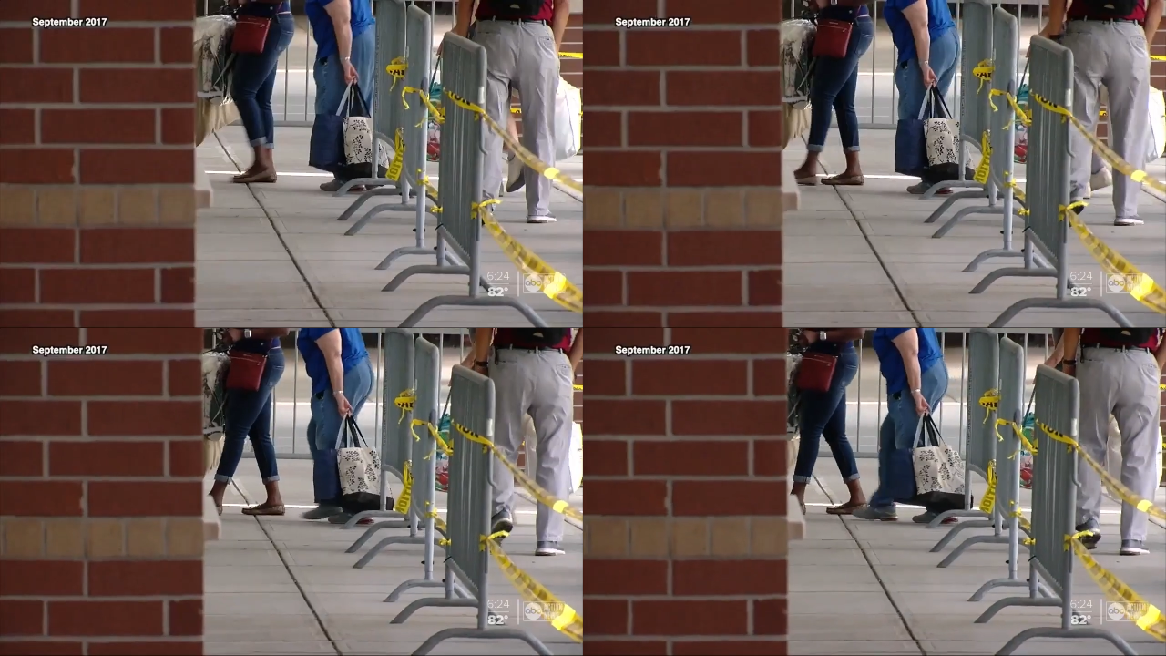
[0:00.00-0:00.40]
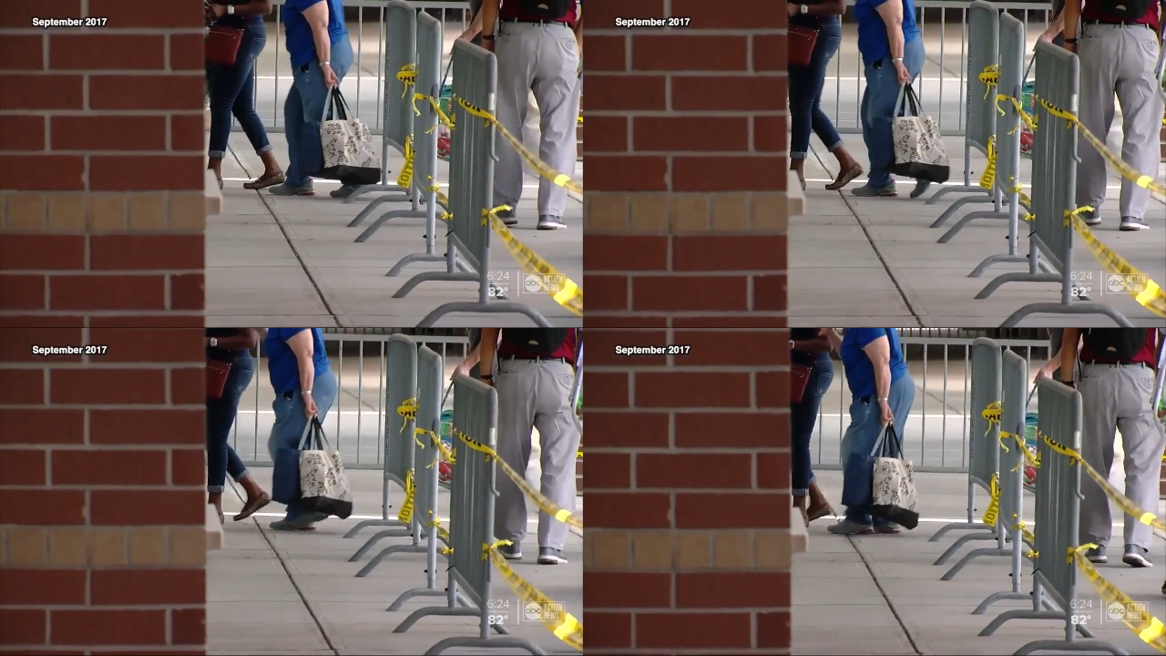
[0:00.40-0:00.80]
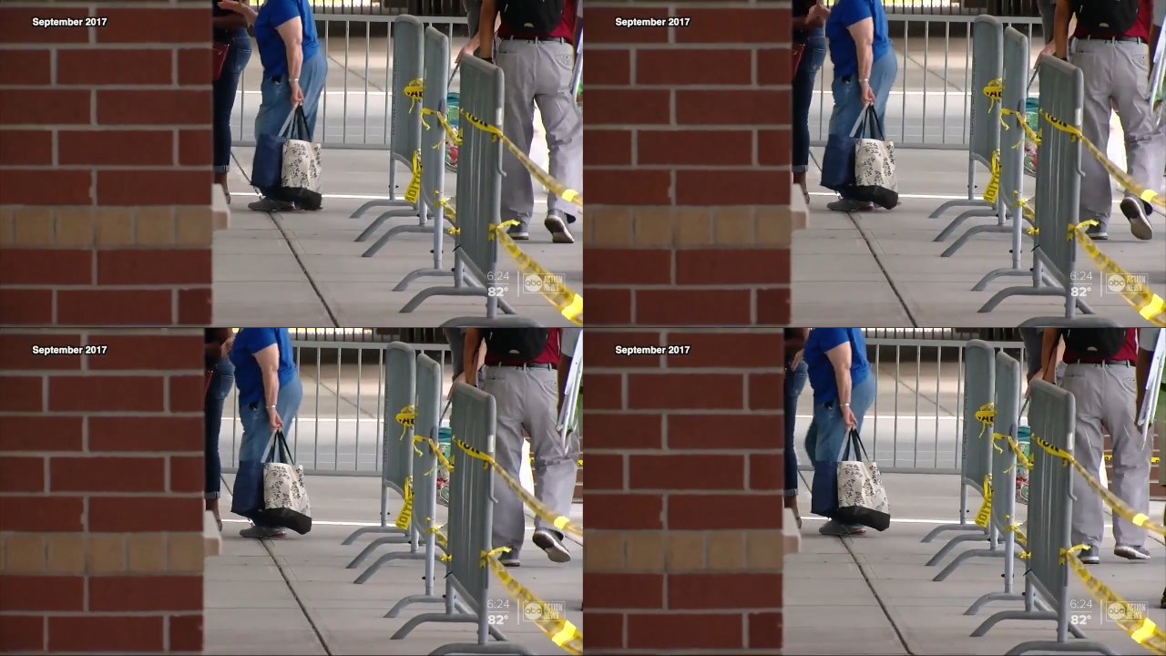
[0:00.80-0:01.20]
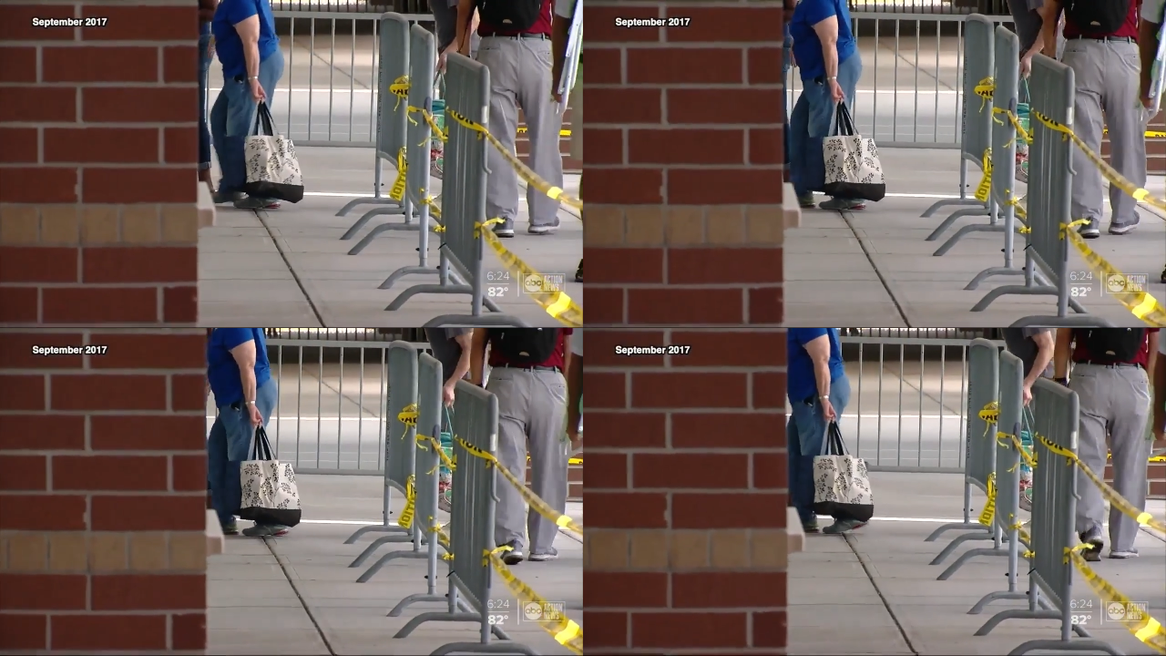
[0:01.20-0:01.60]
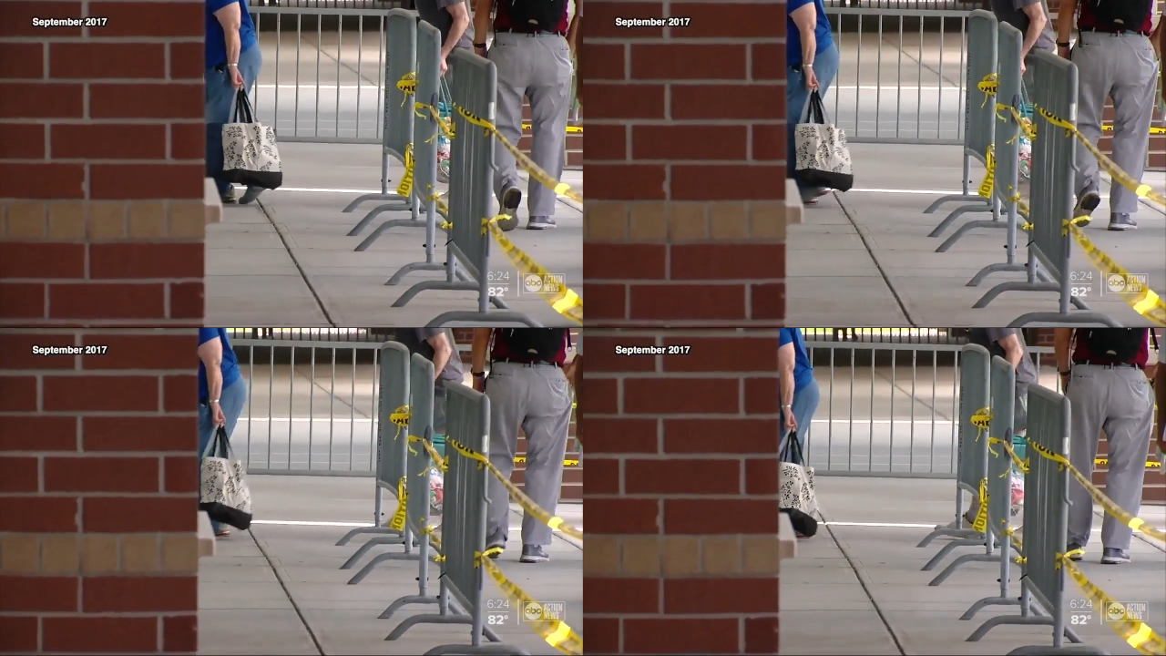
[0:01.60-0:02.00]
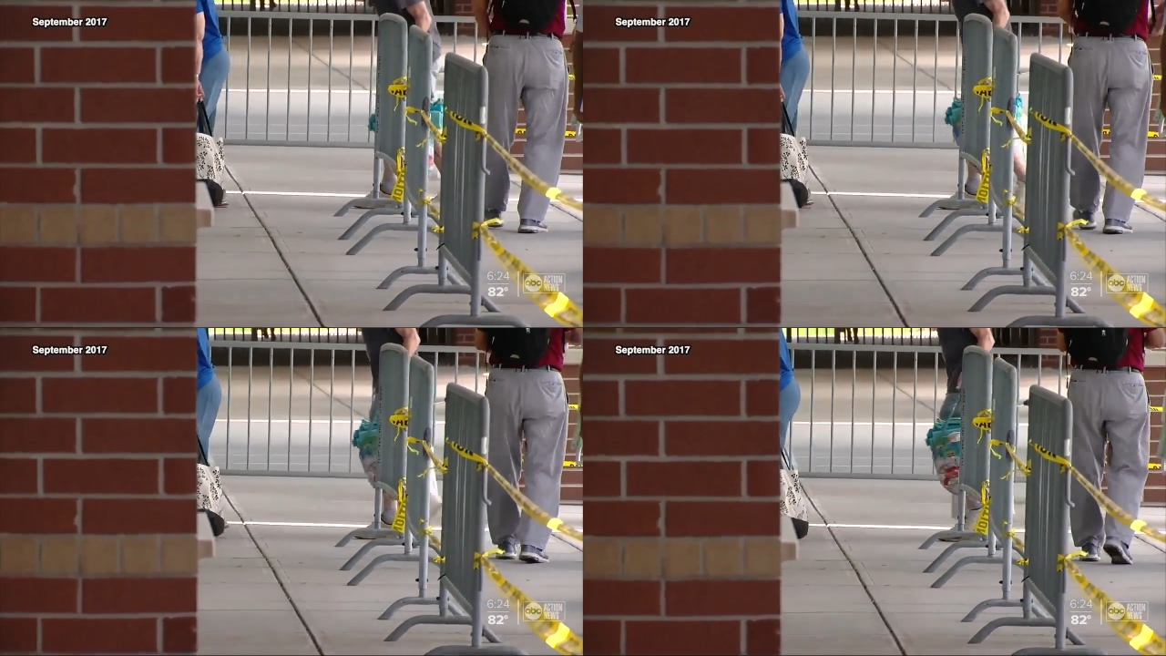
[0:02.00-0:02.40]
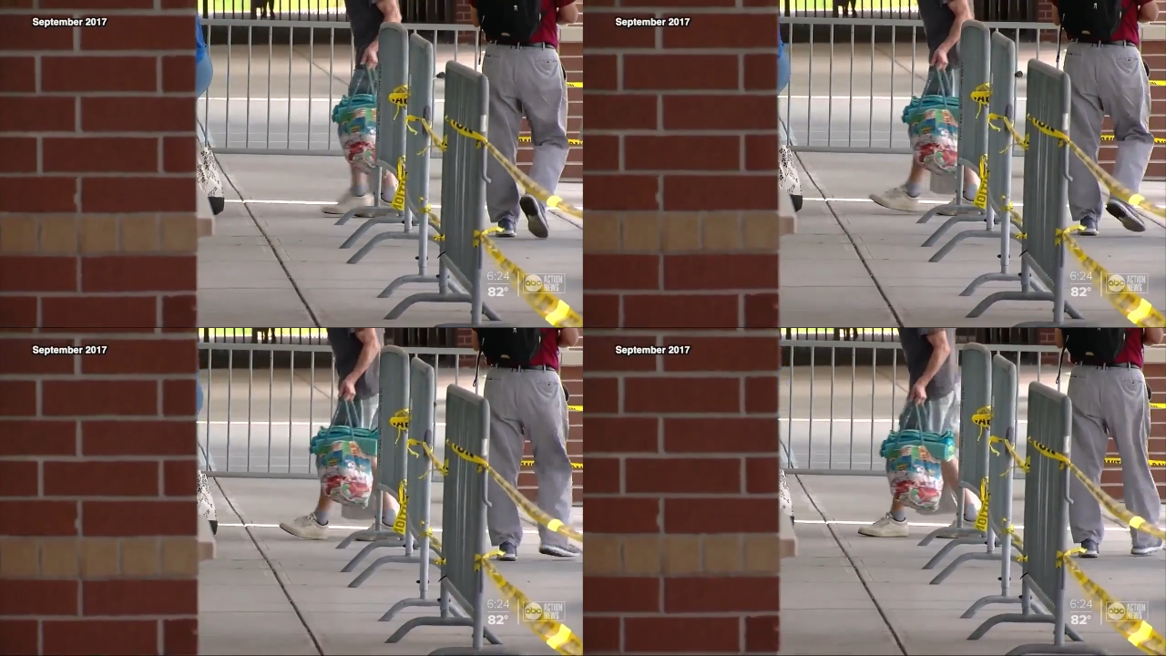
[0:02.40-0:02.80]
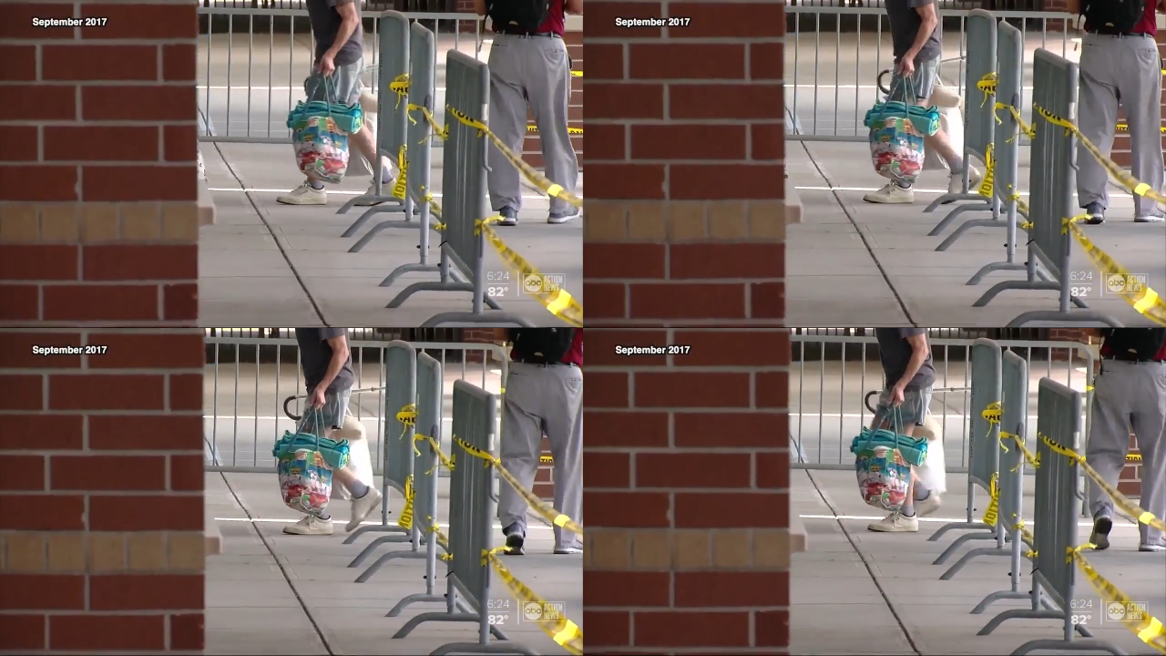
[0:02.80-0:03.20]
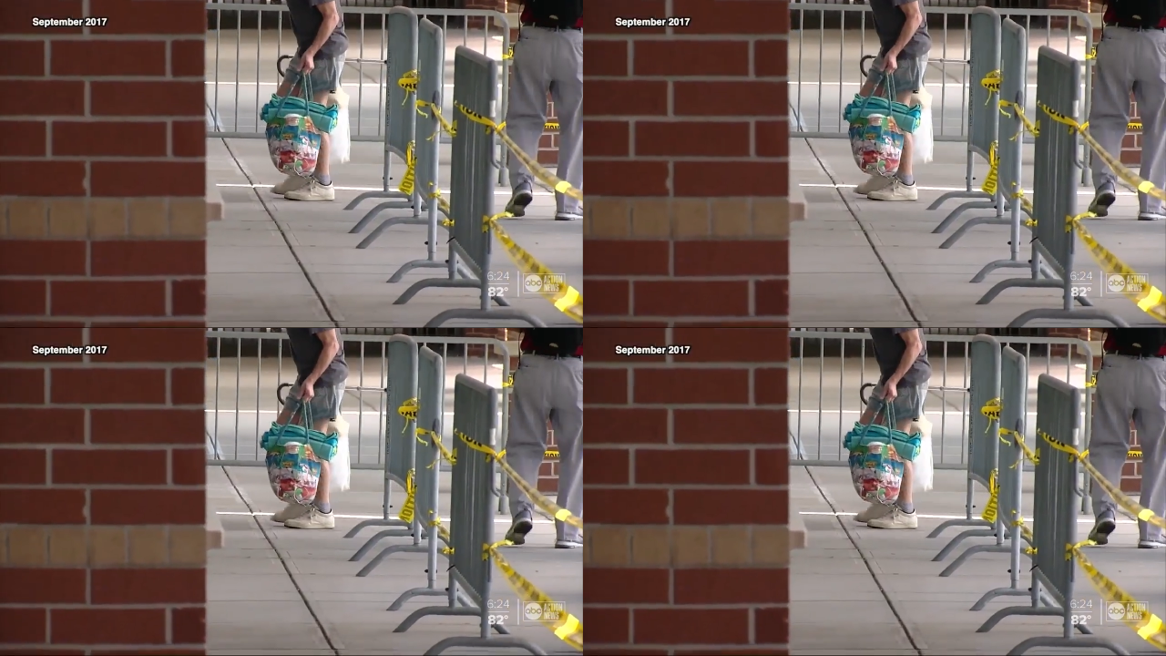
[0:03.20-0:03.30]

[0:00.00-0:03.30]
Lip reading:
(no speaker visible)